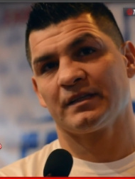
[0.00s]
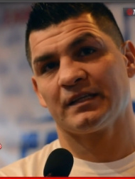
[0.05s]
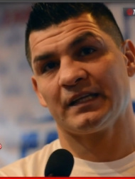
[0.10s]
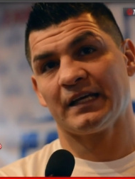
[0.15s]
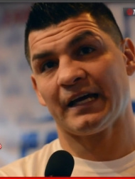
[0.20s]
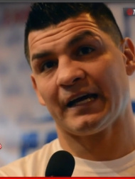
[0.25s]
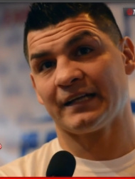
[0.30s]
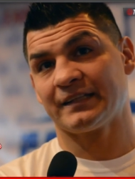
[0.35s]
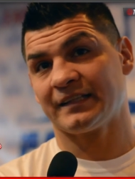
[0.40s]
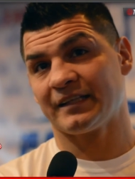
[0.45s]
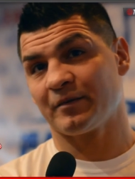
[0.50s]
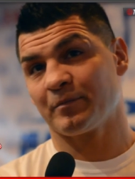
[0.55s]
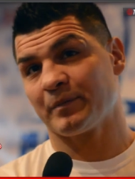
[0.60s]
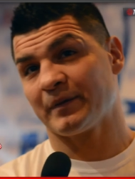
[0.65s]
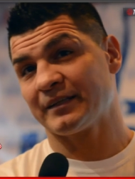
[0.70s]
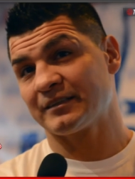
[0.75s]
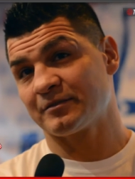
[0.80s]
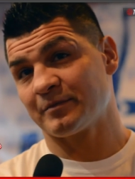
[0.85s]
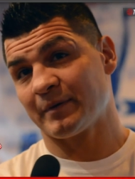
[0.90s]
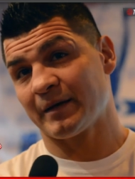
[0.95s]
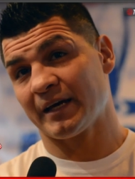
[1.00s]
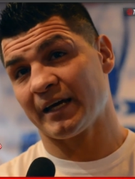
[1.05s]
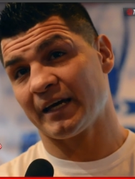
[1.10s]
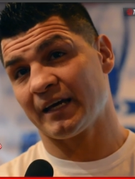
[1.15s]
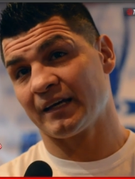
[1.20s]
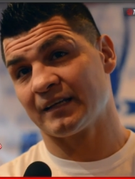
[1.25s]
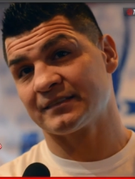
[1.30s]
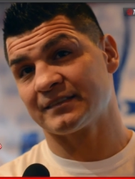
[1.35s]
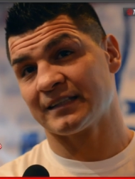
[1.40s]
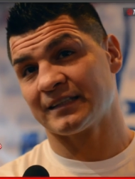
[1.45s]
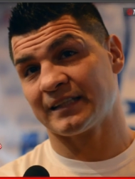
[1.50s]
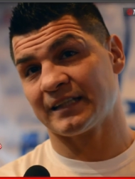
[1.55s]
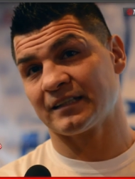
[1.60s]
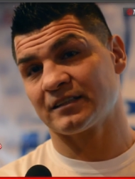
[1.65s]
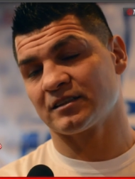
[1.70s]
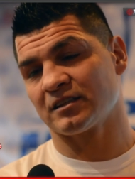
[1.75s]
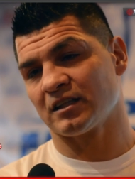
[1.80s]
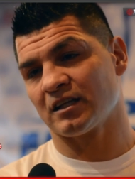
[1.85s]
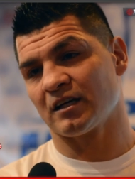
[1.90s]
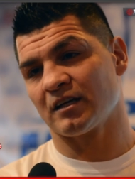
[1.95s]
Yeah, I think it plays in my hand because I think
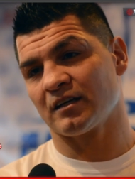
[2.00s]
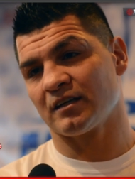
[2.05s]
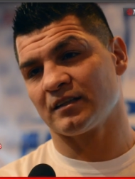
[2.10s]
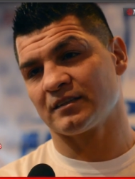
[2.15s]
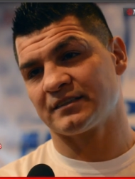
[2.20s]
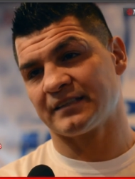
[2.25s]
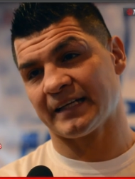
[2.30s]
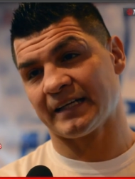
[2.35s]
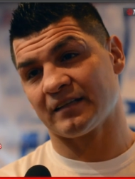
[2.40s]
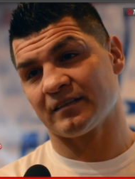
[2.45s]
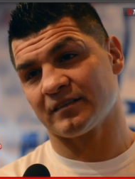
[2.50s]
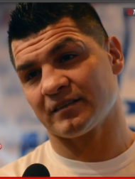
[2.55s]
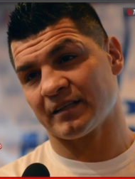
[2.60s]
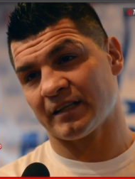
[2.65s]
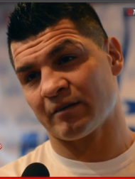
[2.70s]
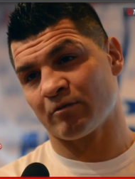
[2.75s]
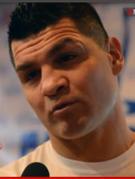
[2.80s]
there's a lot of talent at